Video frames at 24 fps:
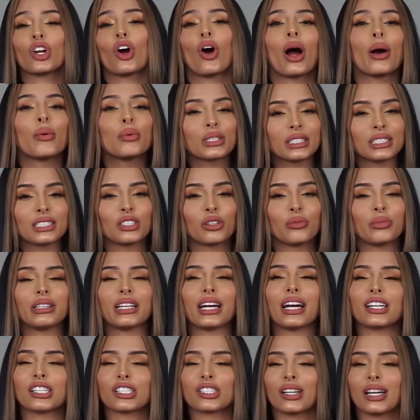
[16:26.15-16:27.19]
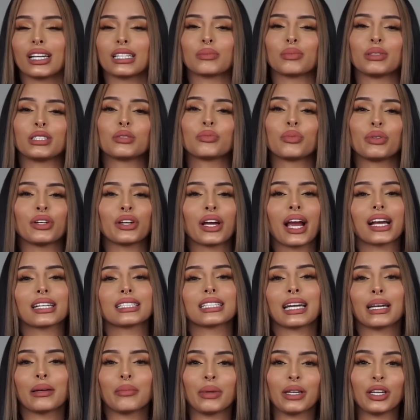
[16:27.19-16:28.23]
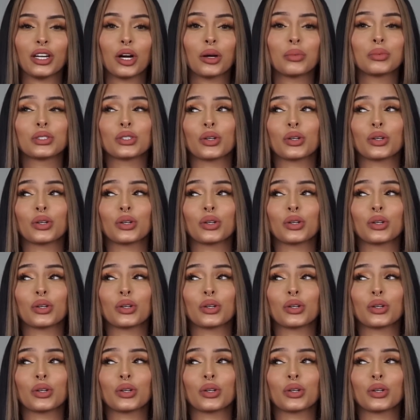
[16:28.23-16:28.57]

No, I would still be that extra ass bitch, but you guys hype me up,